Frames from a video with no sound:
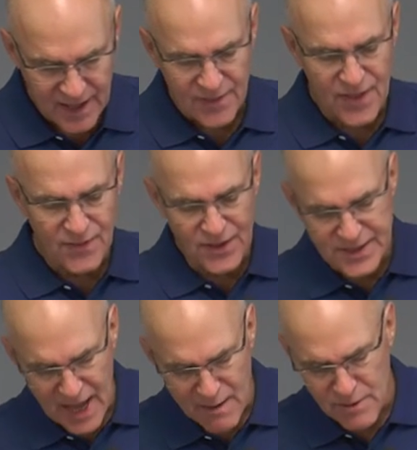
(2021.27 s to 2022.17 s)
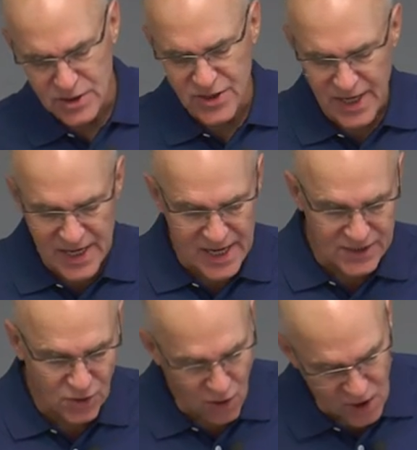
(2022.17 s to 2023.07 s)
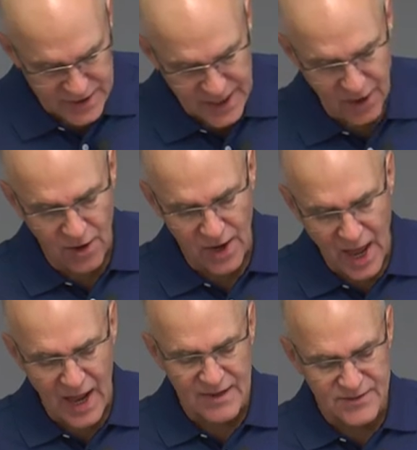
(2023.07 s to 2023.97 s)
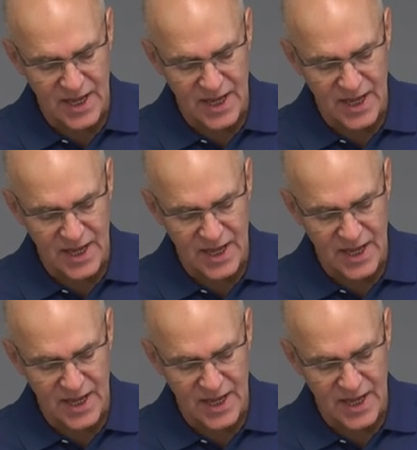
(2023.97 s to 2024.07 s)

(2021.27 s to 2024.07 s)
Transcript: than the damage that it has caused in our lives